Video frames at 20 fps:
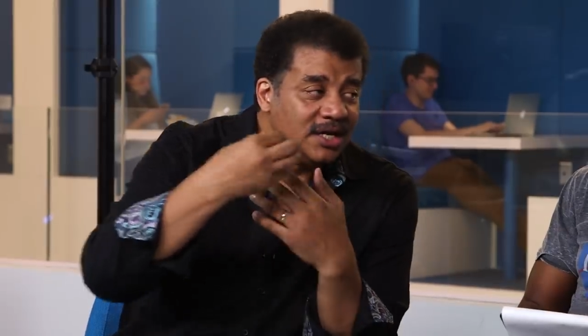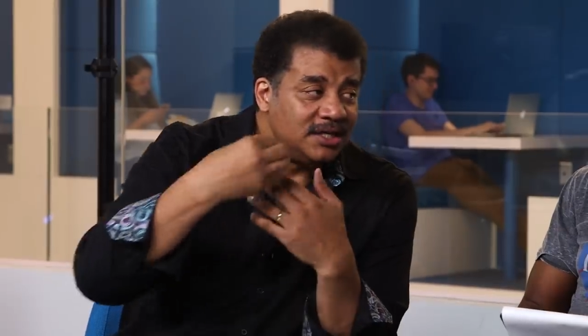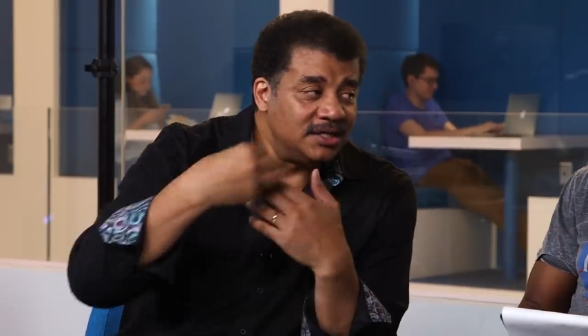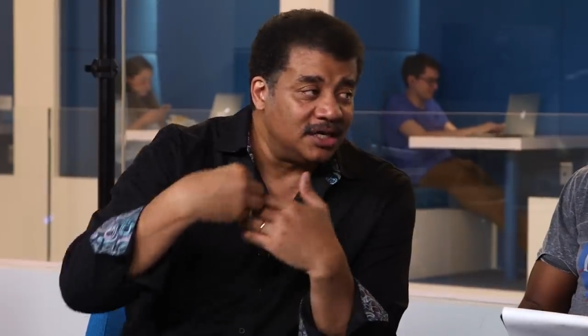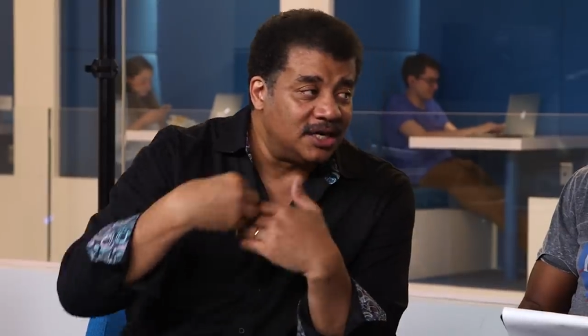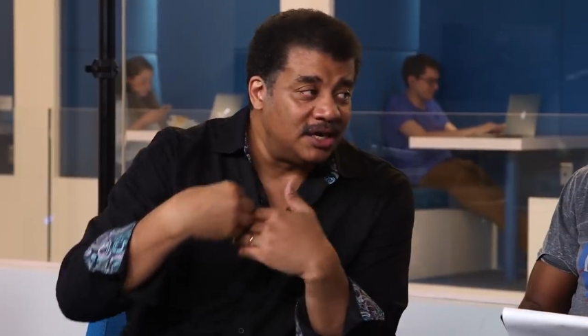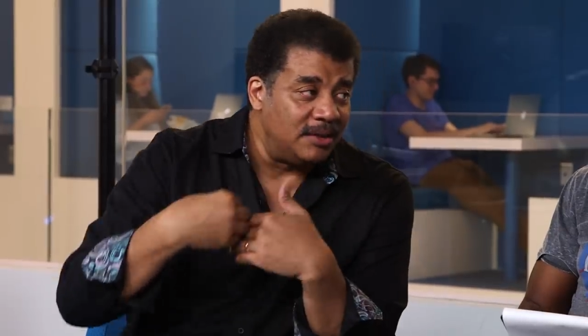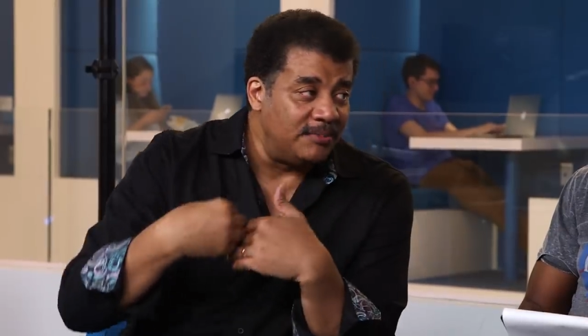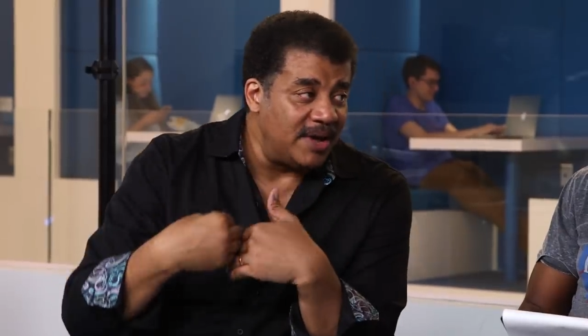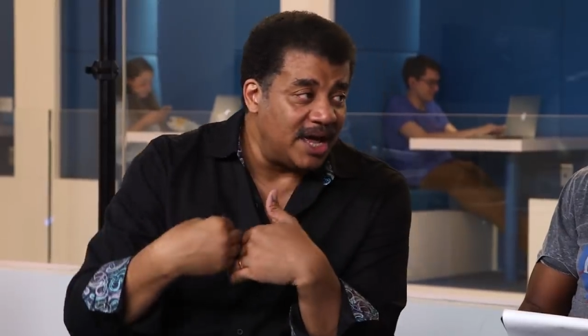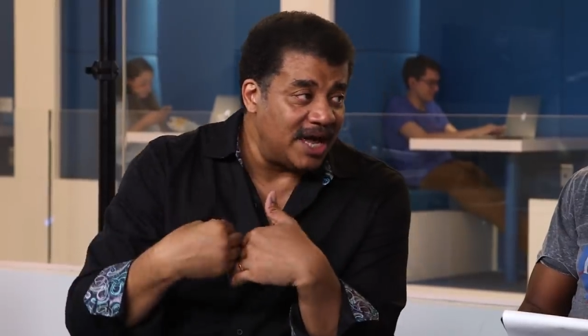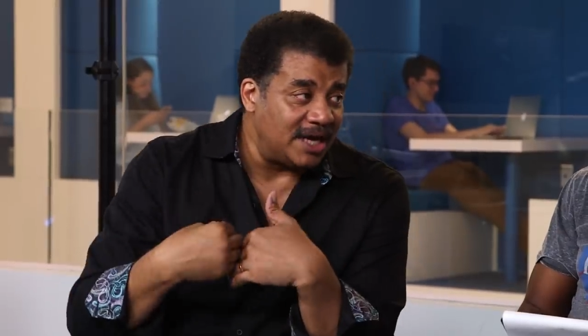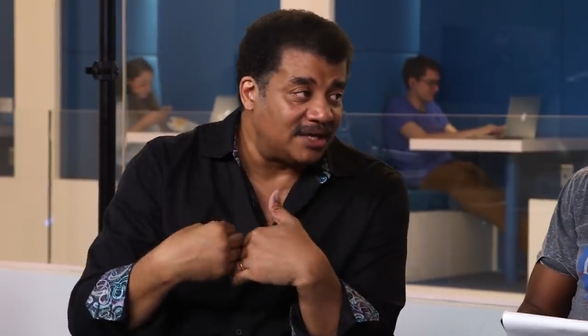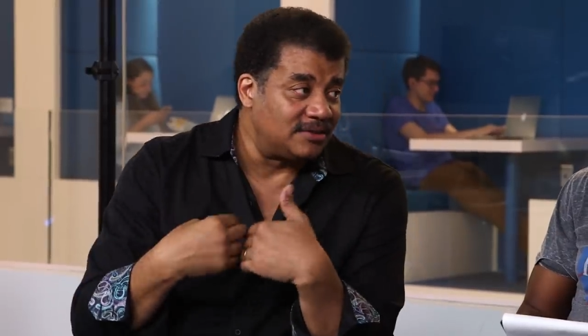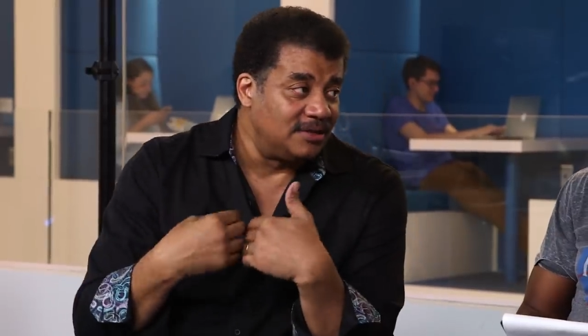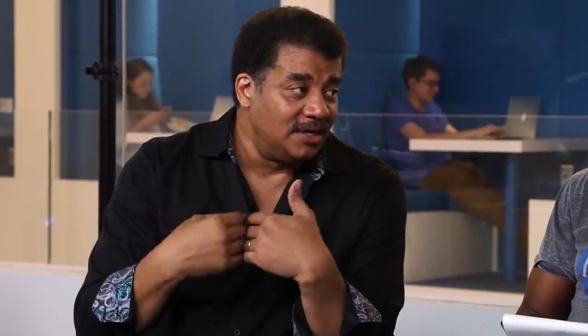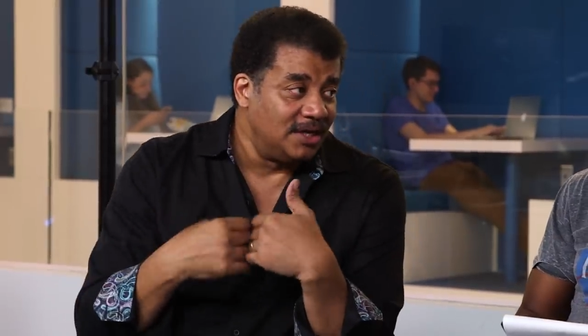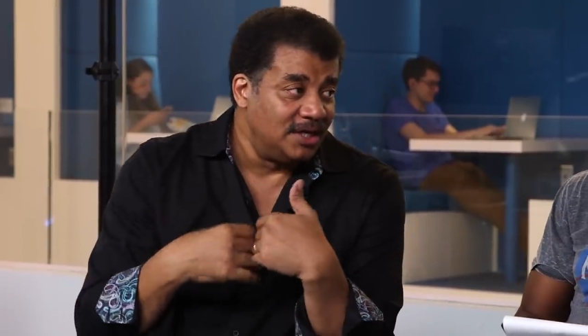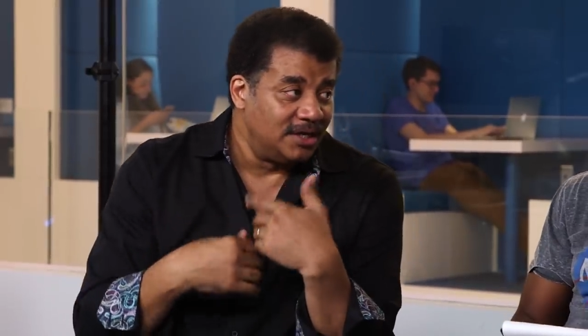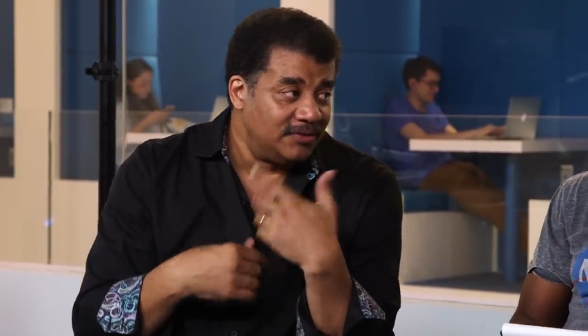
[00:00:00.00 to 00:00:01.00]
You come
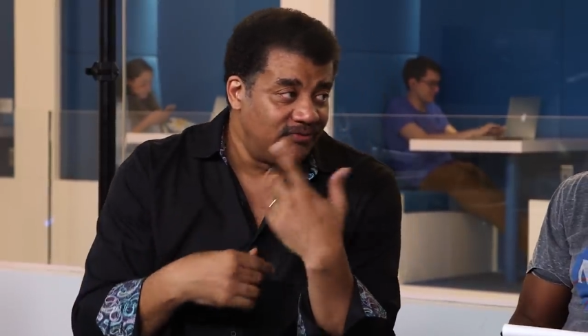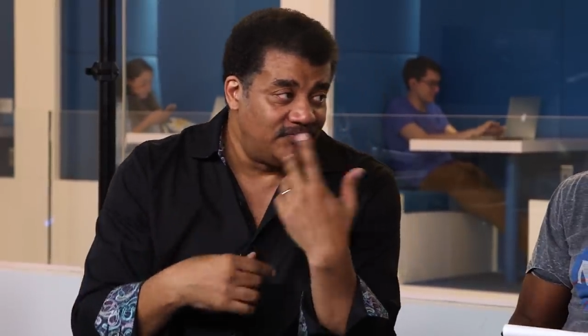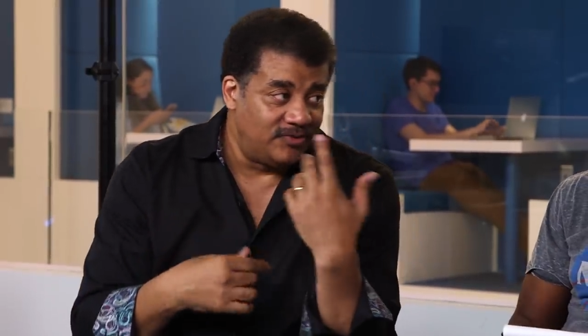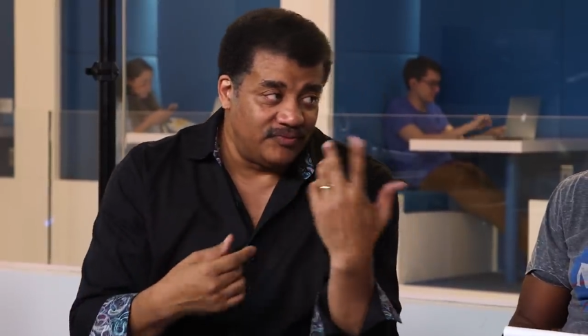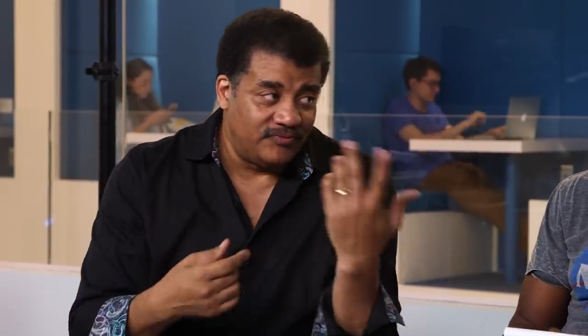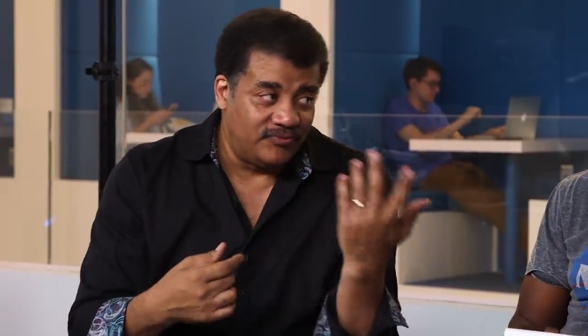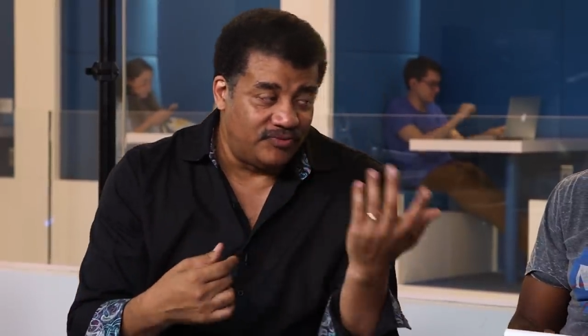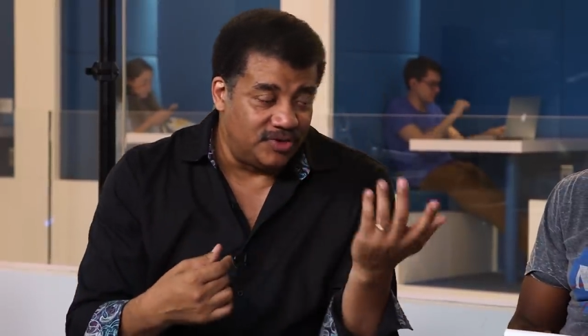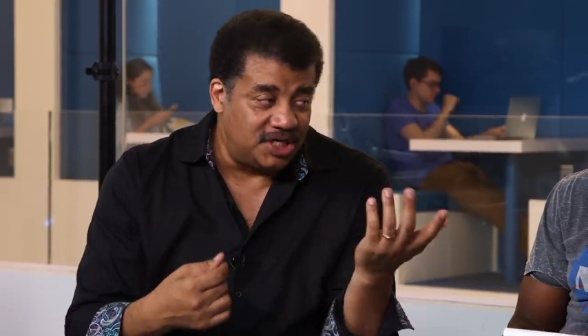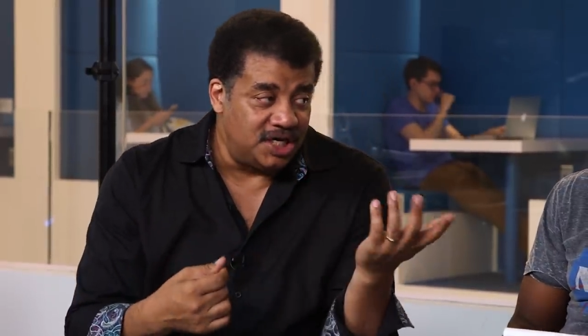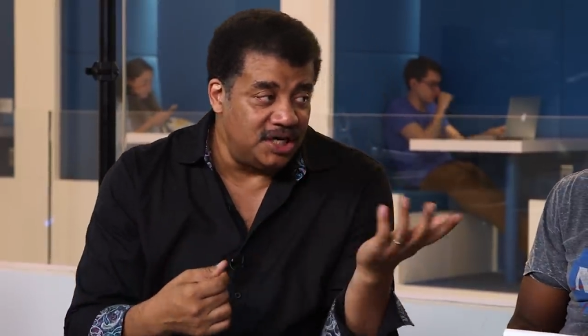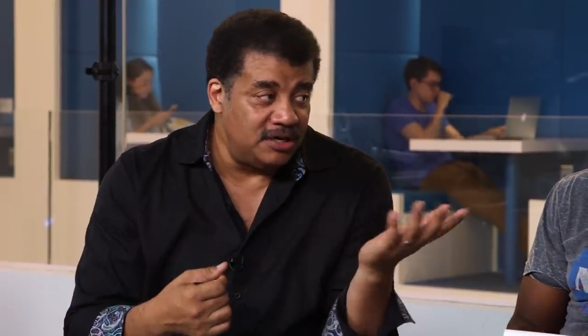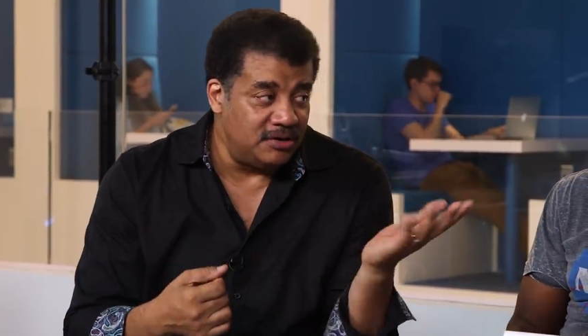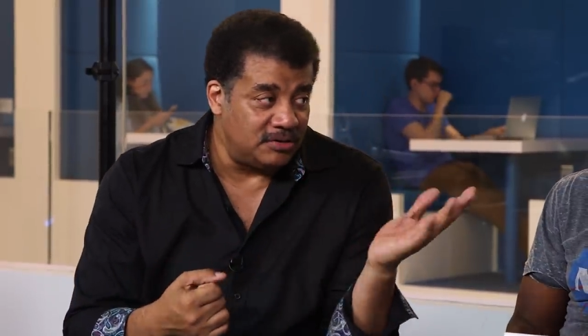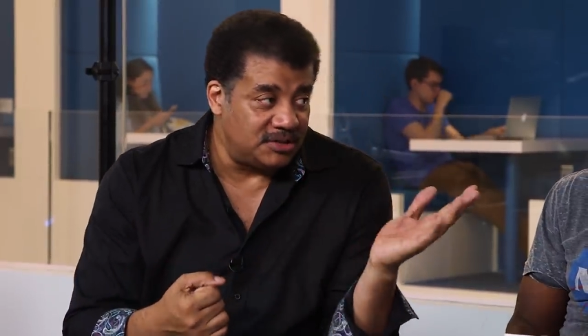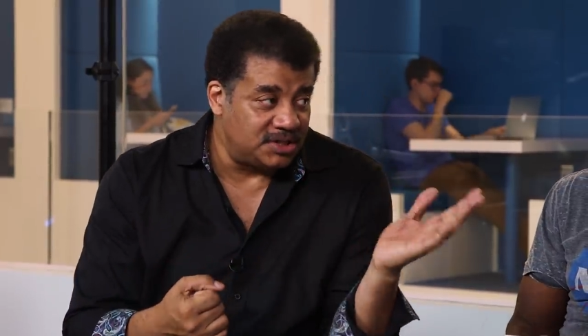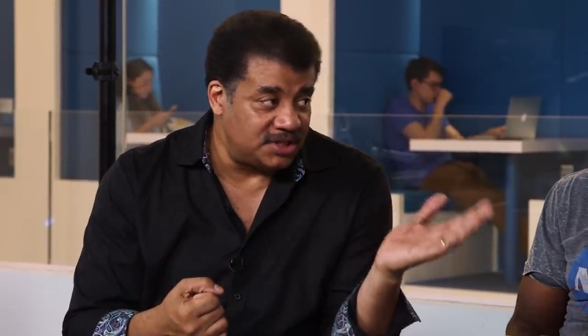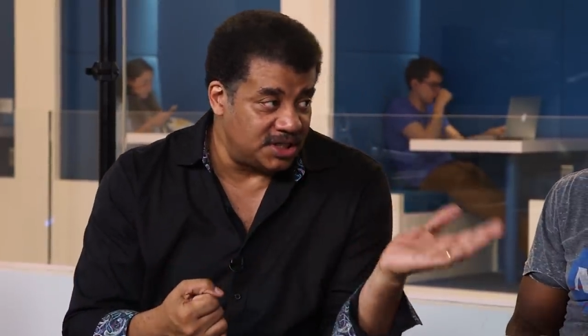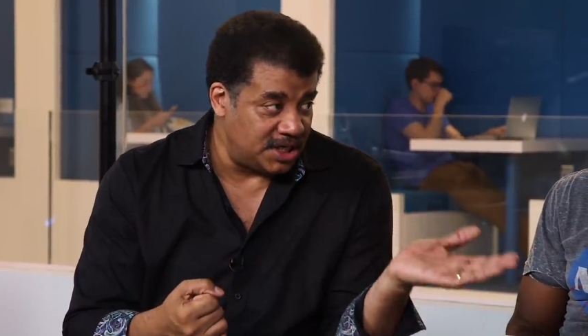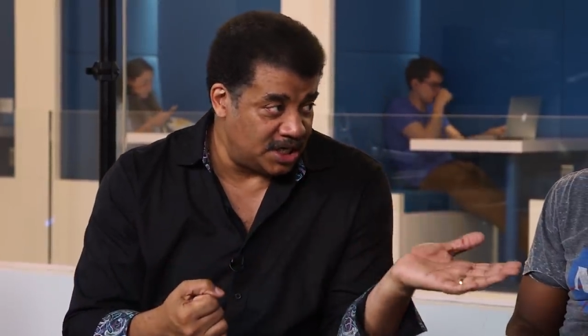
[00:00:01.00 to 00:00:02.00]
back for, for
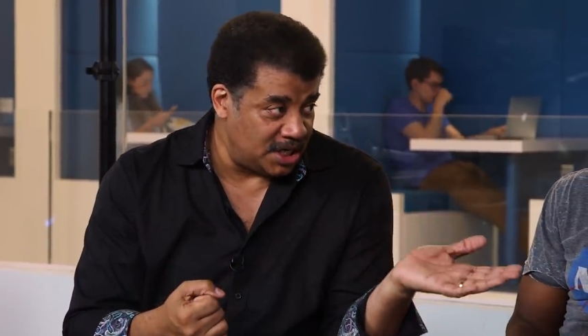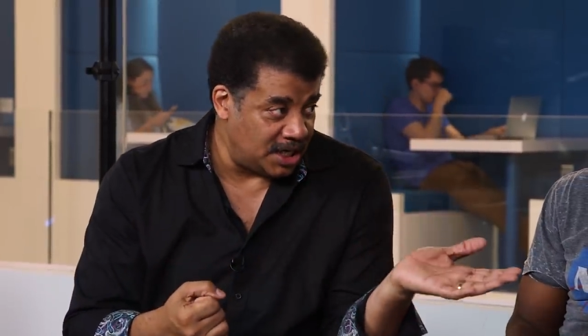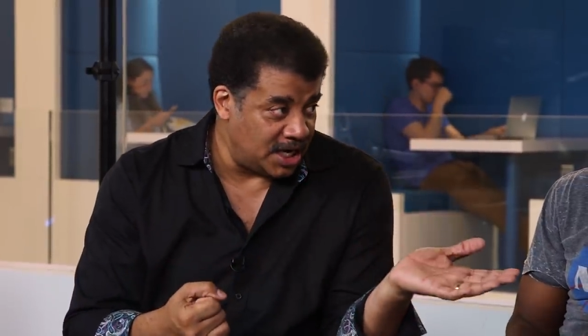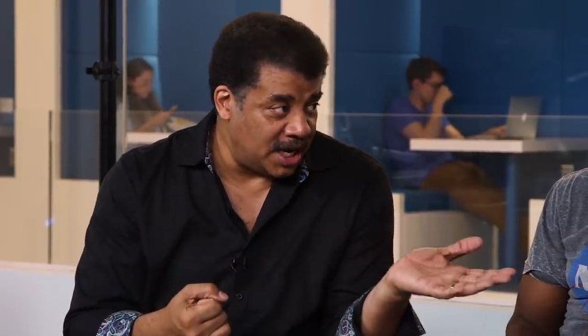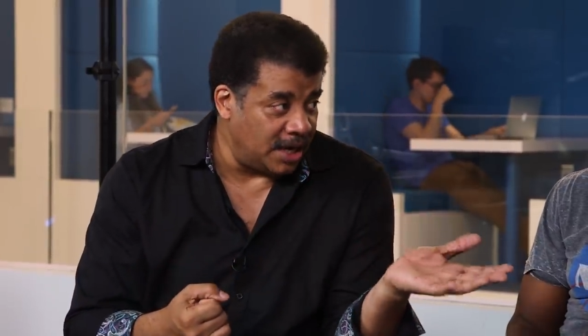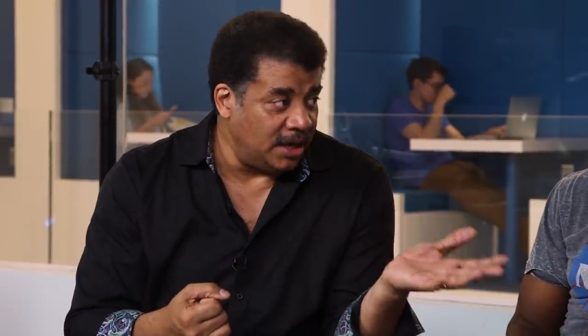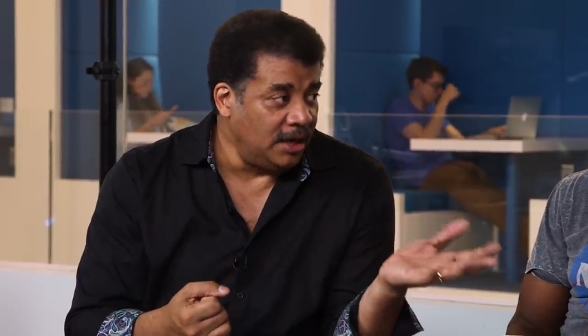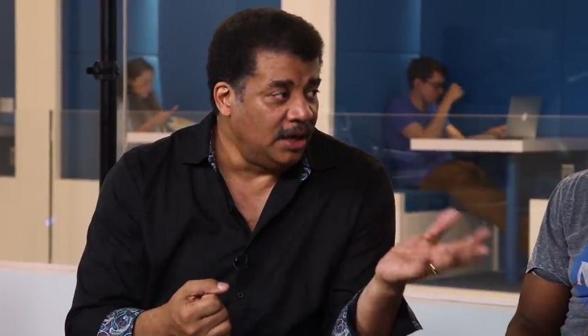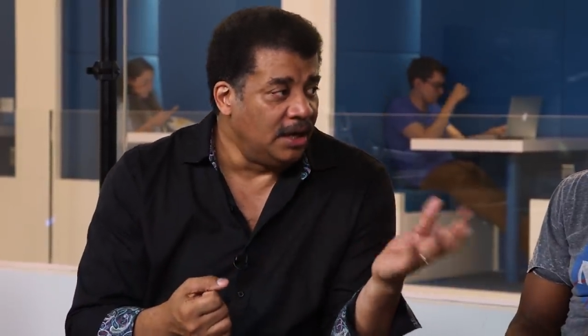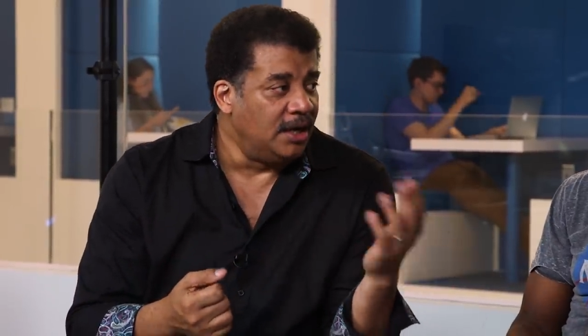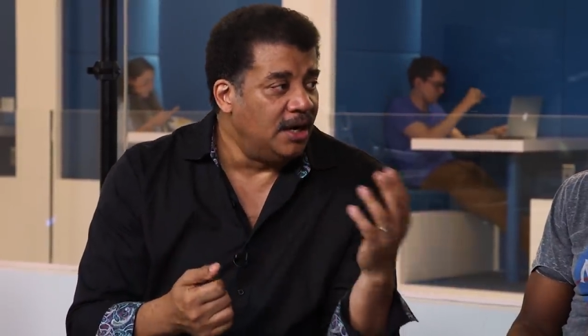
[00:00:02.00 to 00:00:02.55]
dinner Sunday night.